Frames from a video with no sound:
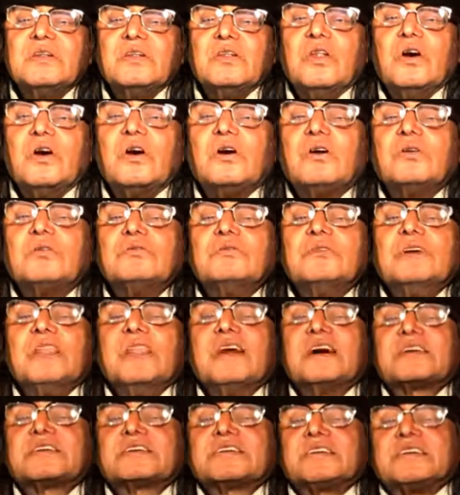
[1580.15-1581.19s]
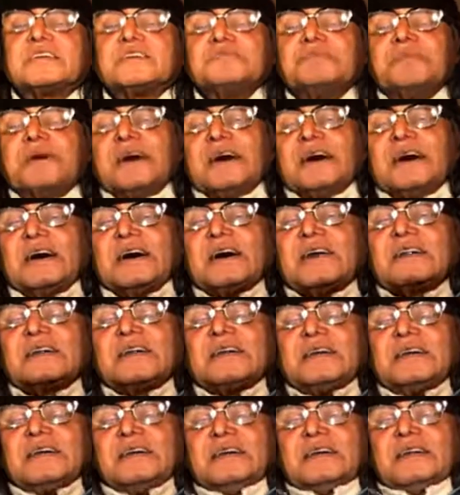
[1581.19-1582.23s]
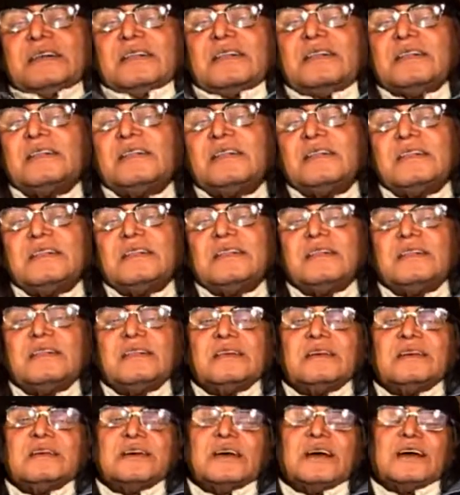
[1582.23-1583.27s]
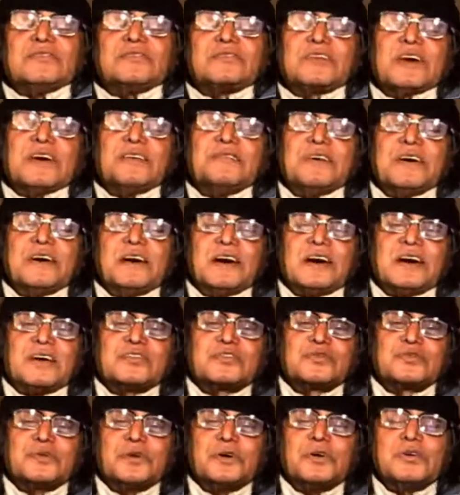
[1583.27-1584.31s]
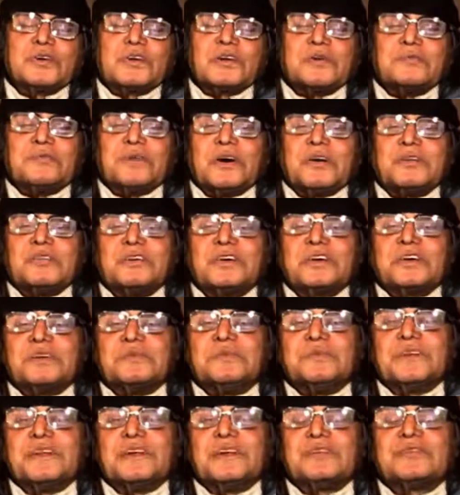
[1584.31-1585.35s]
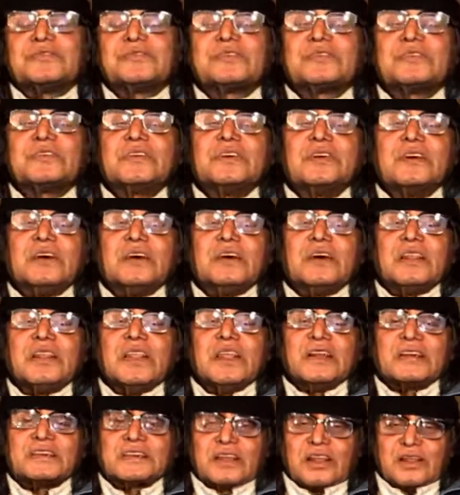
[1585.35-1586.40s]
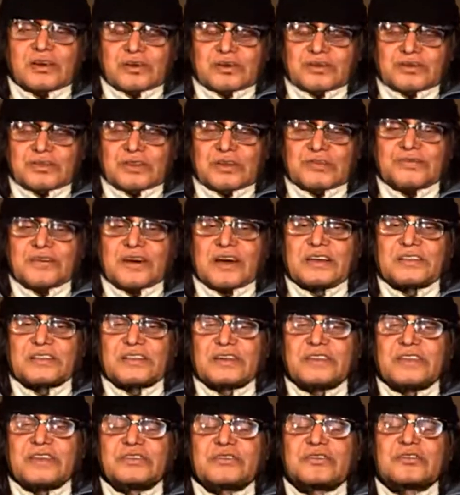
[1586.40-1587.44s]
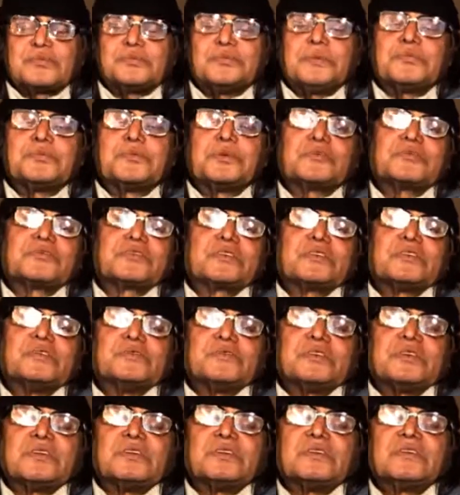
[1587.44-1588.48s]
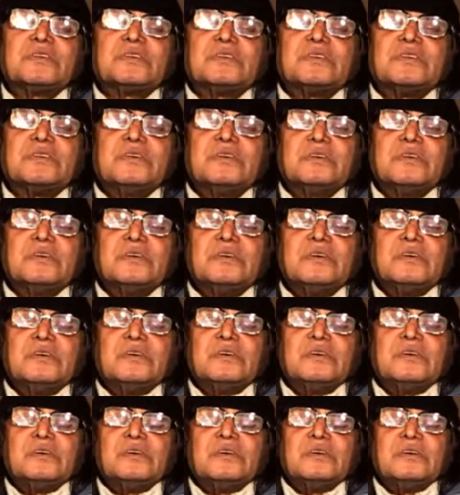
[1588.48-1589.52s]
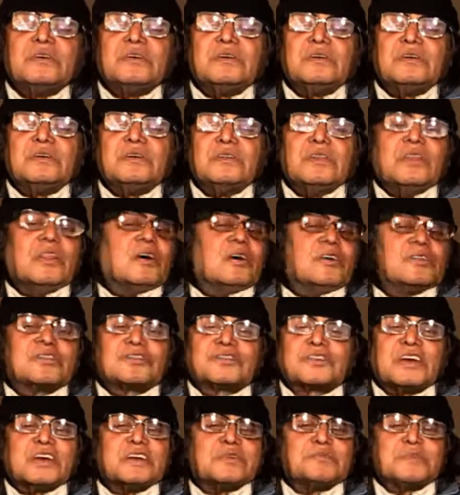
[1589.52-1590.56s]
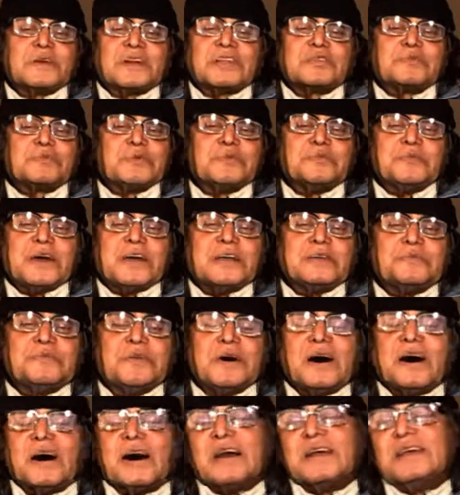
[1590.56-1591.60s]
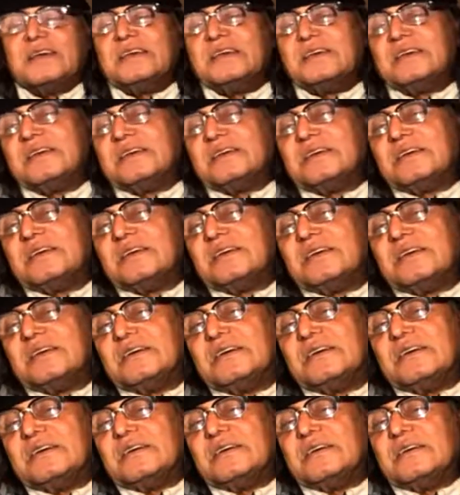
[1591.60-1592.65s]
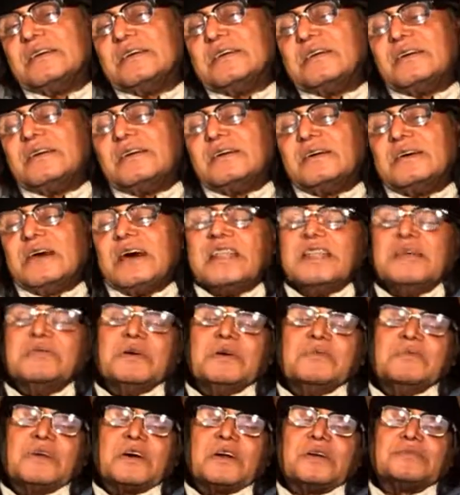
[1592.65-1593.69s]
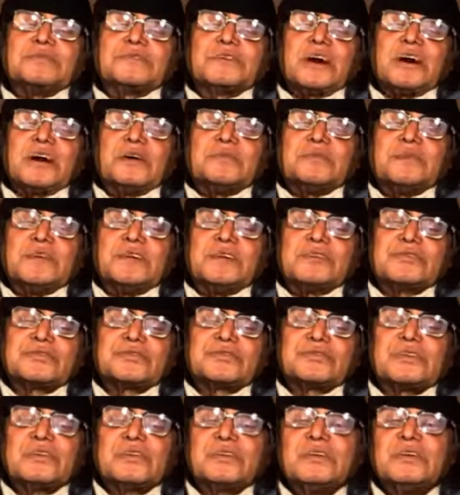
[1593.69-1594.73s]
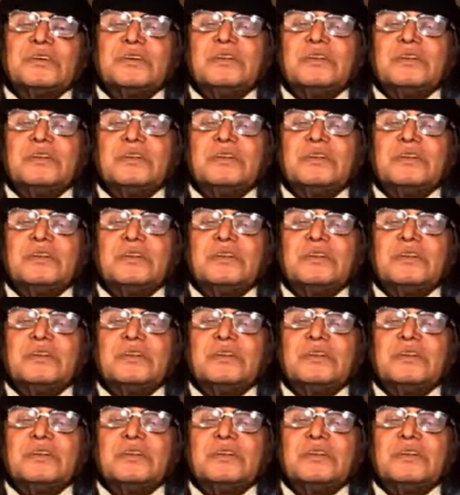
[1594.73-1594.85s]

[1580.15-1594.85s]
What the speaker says: No elected mayor has ever spoken about the criminals, let alone the fact that they should be prosecuted. No statement has been made by any member of Tower Hamlets,